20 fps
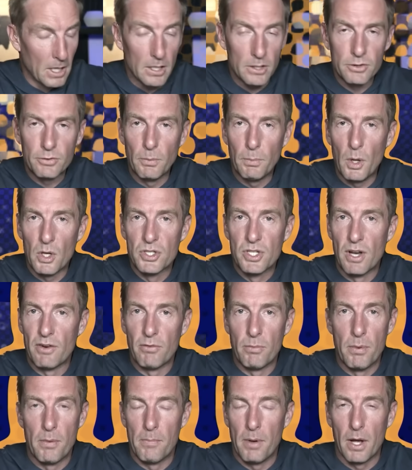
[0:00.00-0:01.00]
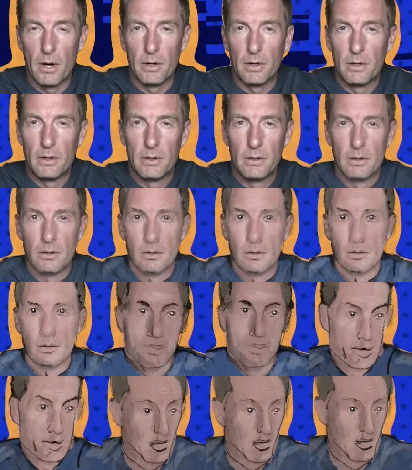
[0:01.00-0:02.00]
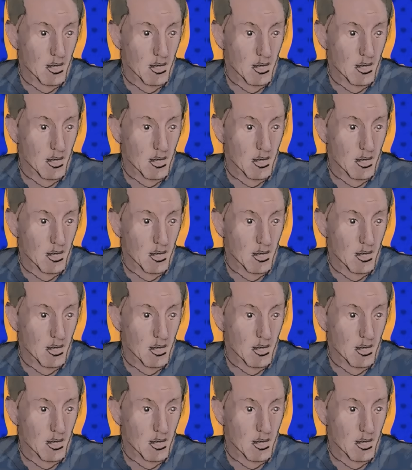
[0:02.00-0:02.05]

College football has never been better. Interest has